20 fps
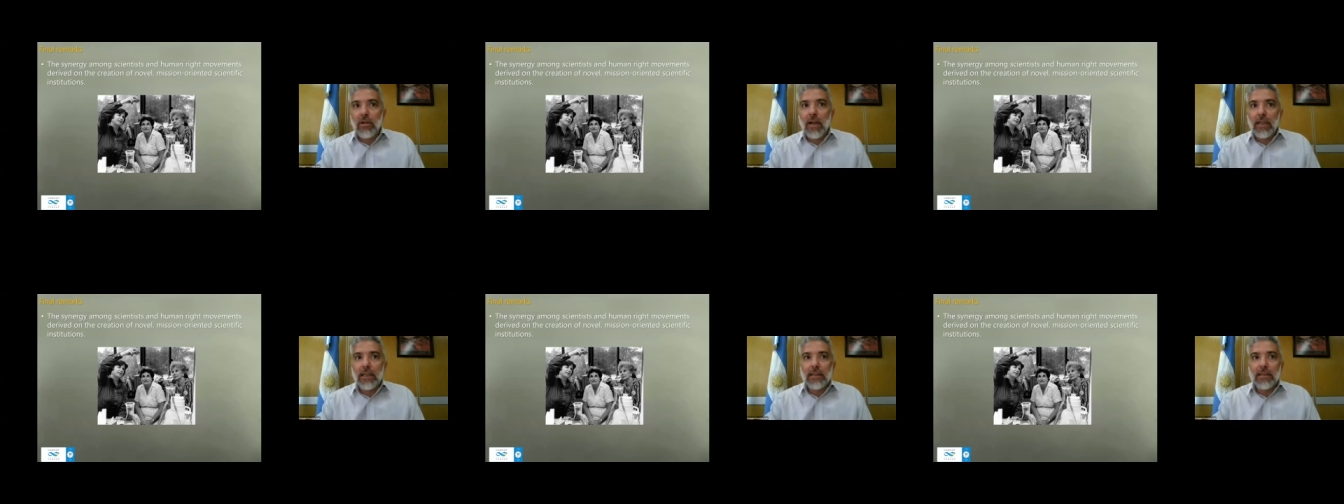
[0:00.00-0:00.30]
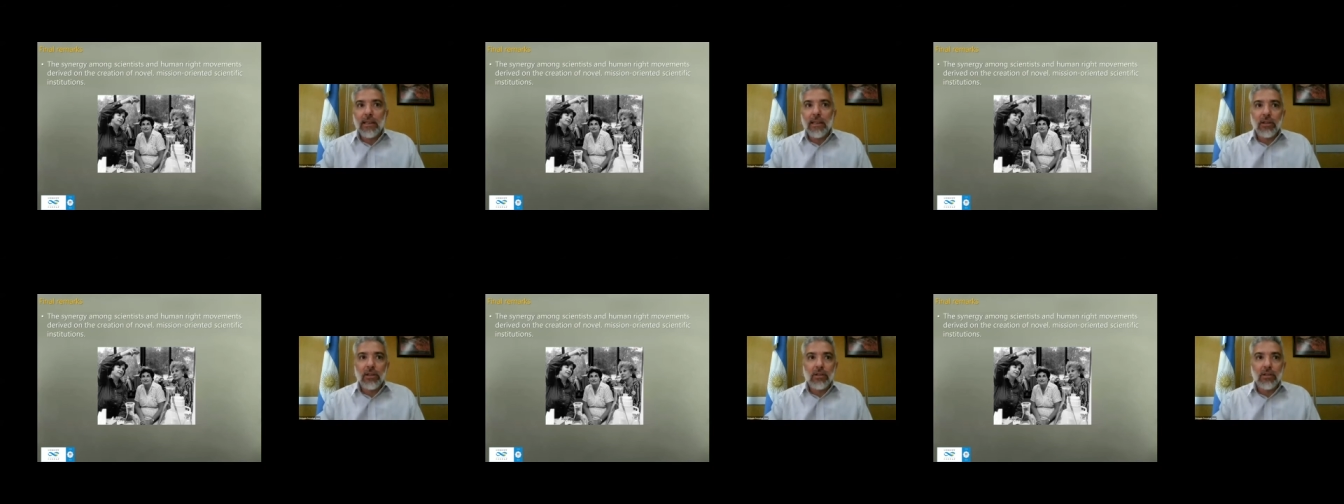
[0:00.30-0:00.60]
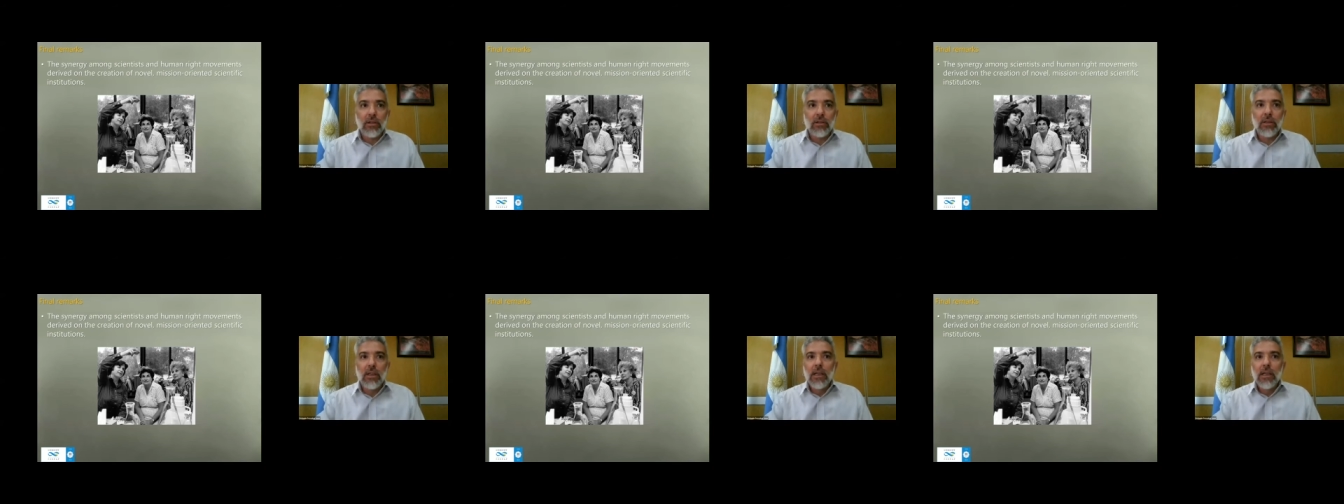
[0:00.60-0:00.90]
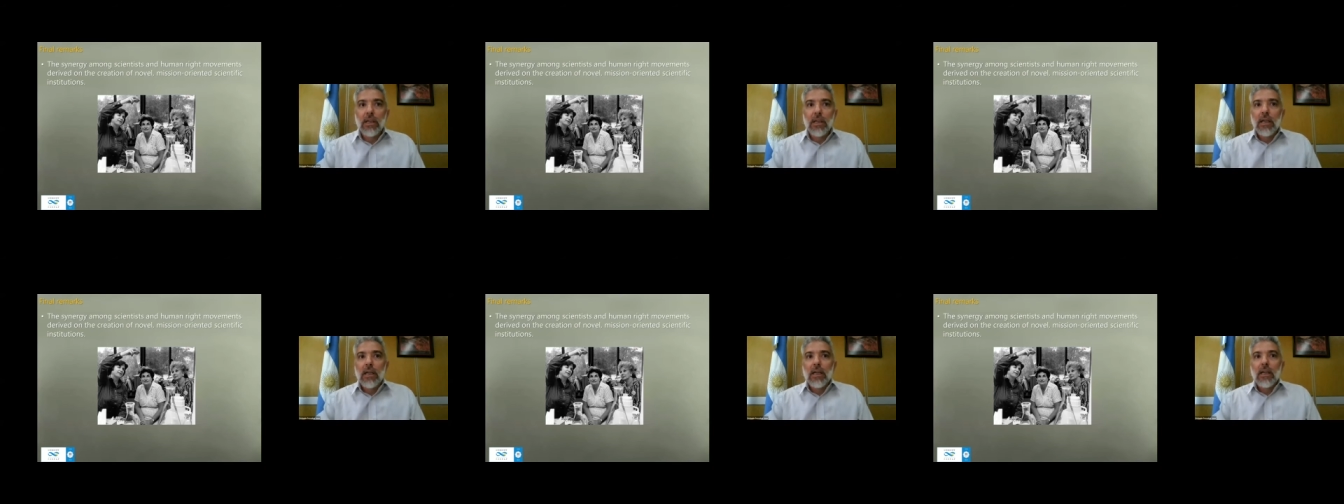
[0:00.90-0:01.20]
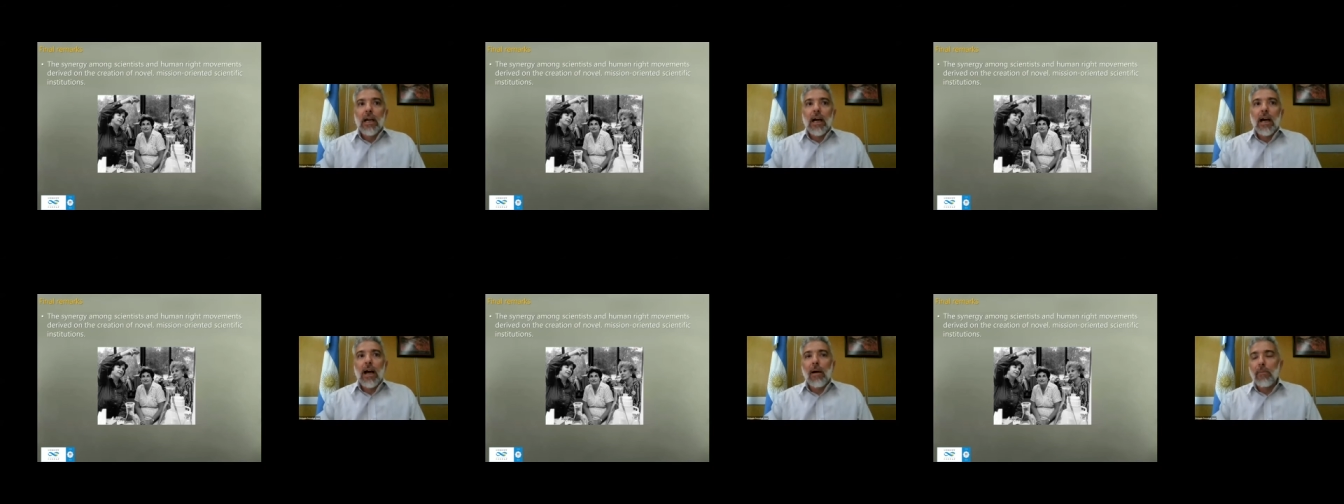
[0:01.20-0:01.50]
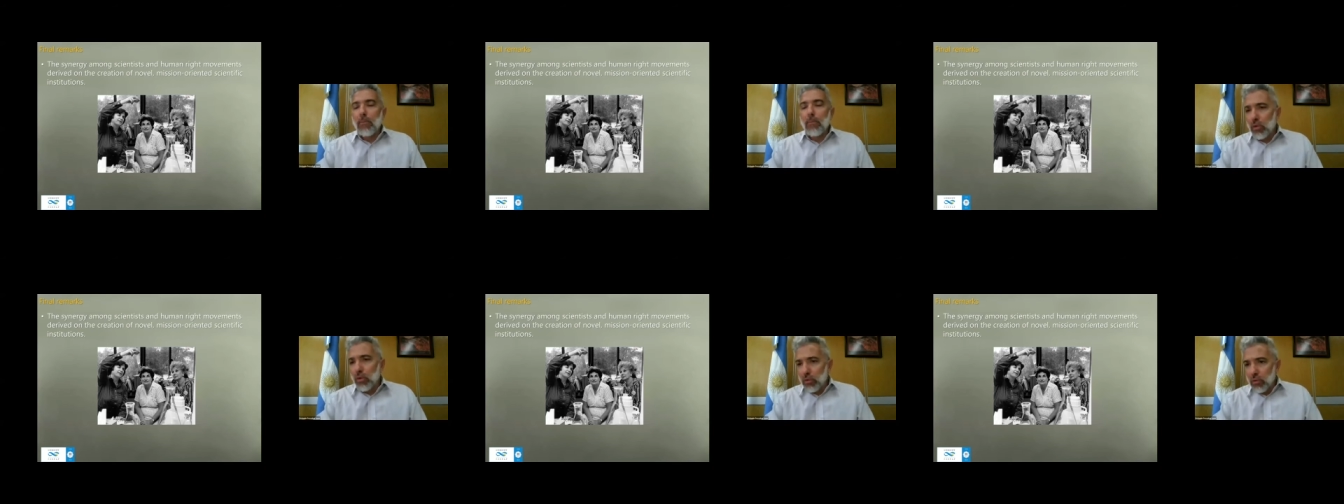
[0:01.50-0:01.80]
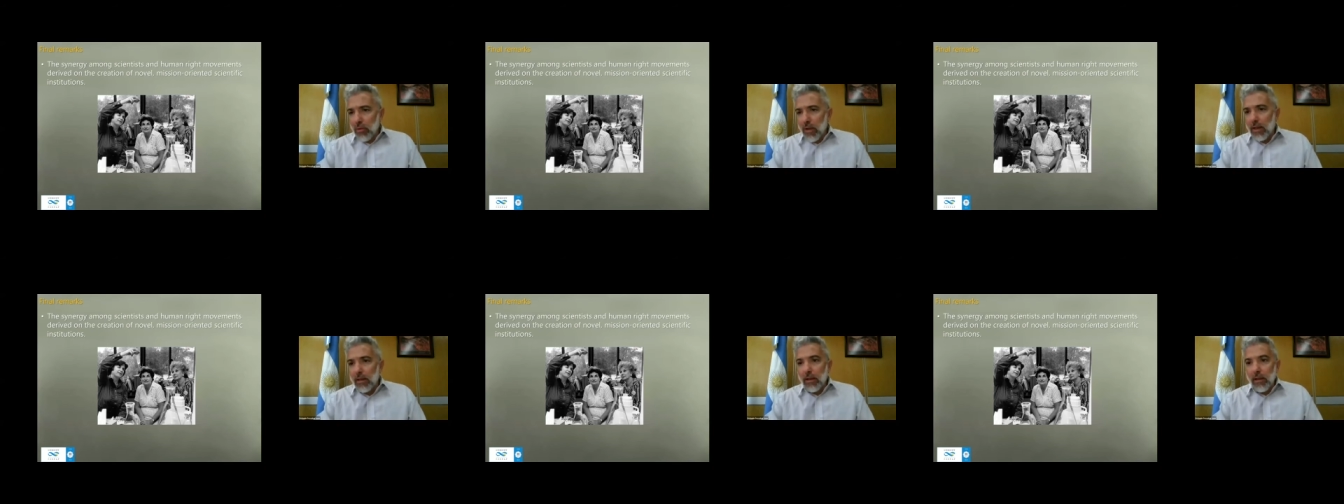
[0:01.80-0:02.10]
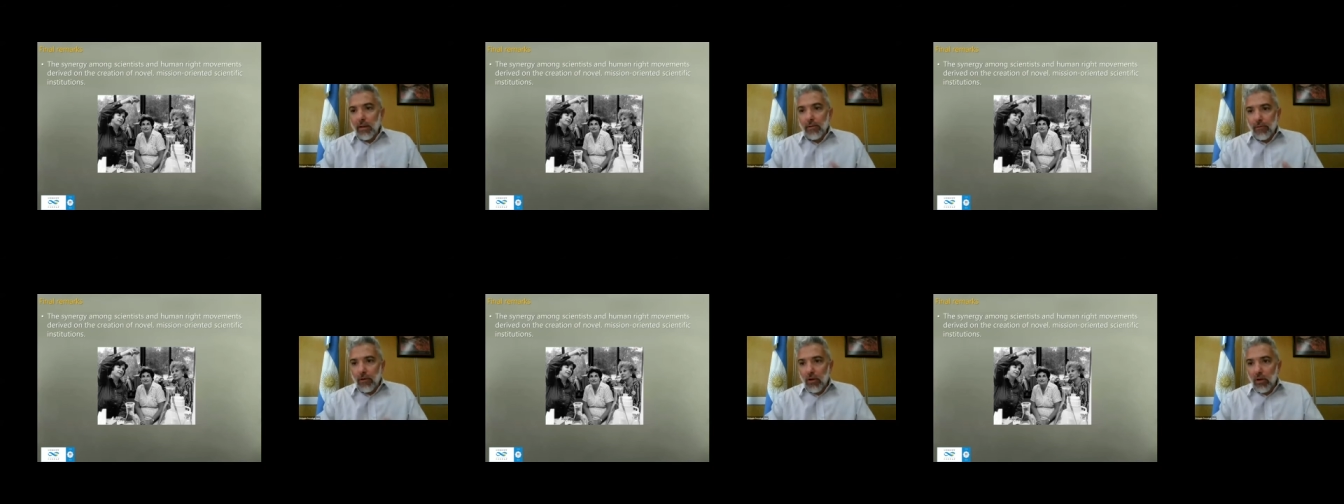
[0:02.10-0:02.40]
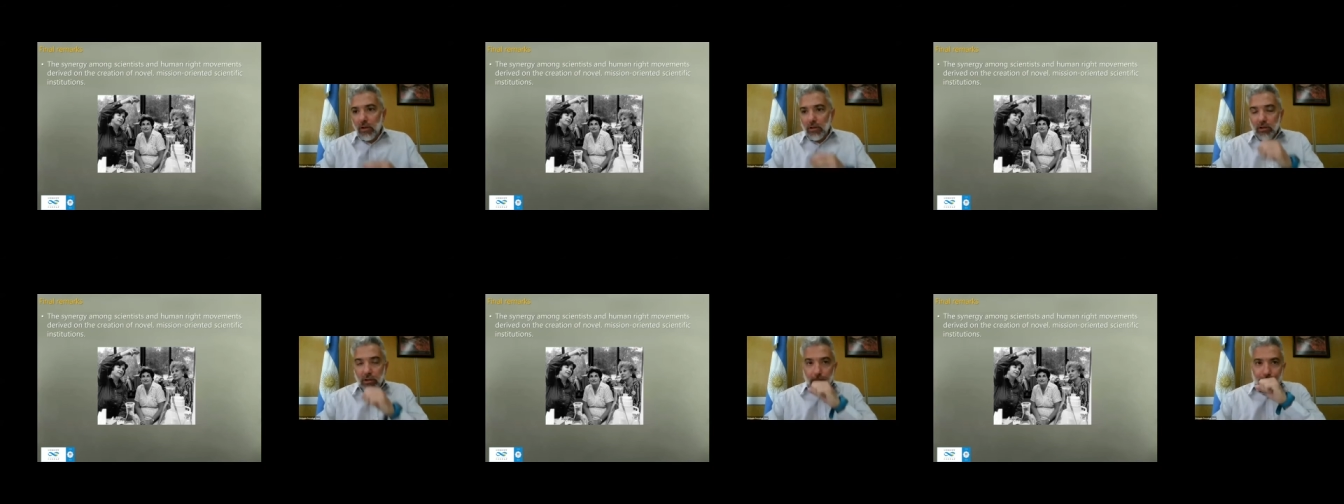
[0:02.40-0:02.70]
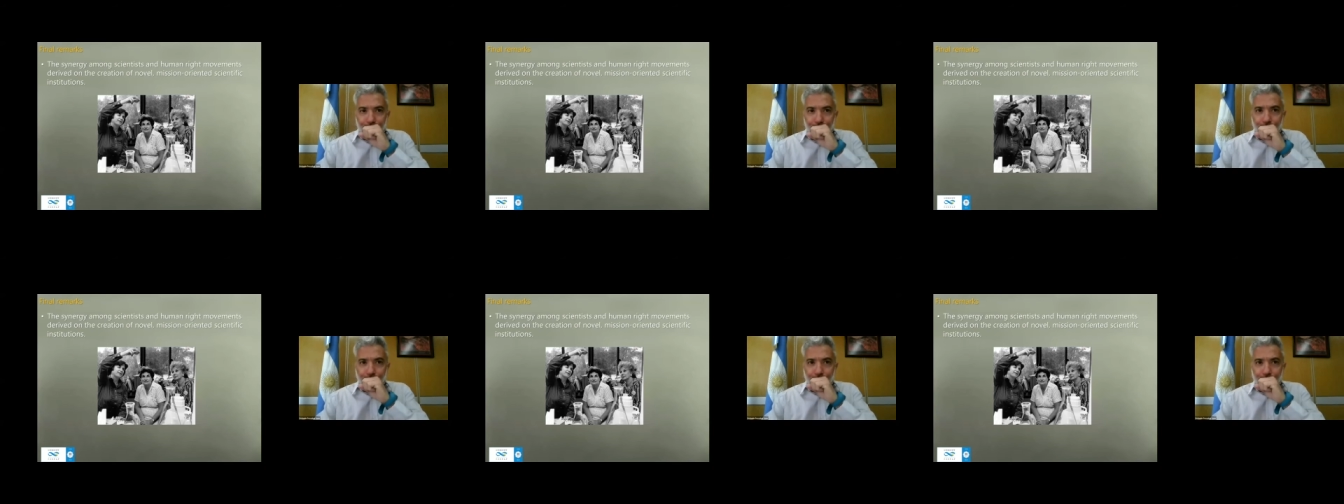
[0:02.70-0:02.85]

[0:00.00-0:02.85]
organizations, a mutual effort